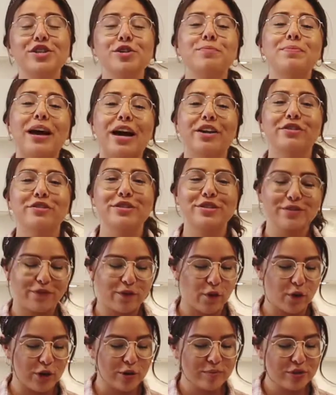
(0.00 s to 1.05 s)
your batter is
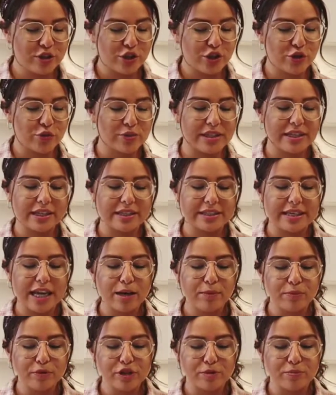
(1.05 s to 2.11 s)
formed, using a
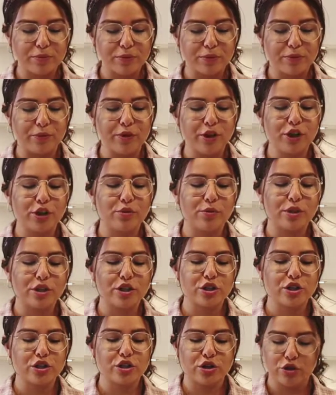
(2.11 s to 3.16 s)
tablespoon, you
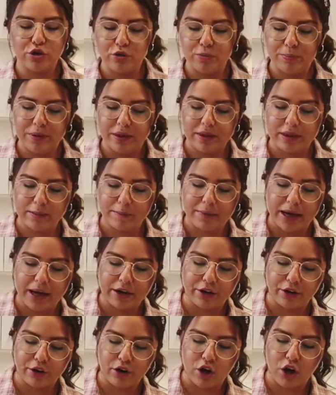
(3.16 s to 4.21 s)
can scoop the
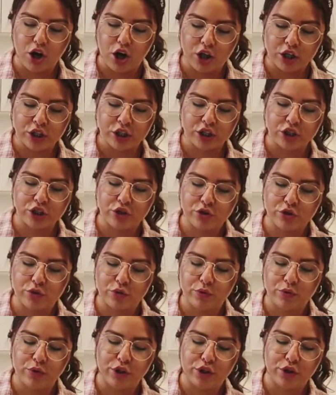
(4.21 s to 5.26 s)
batter
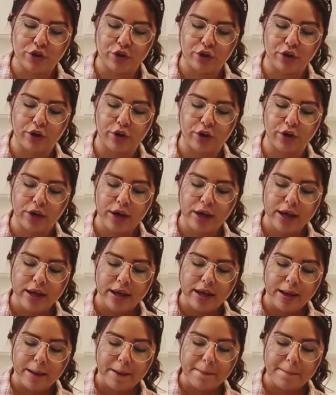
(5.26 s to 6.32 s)
onto your
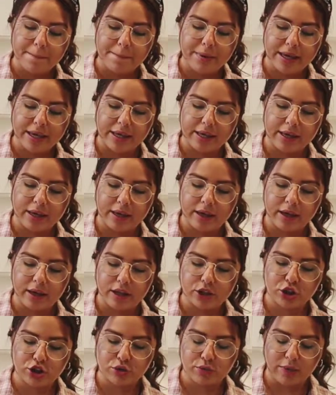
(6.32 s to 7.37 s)
baking
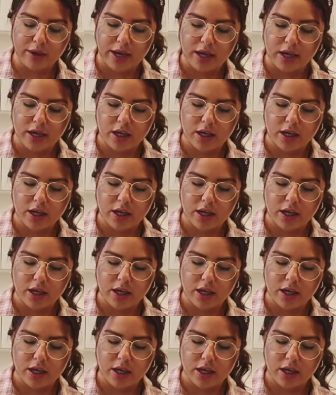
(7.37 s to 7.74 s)
tray.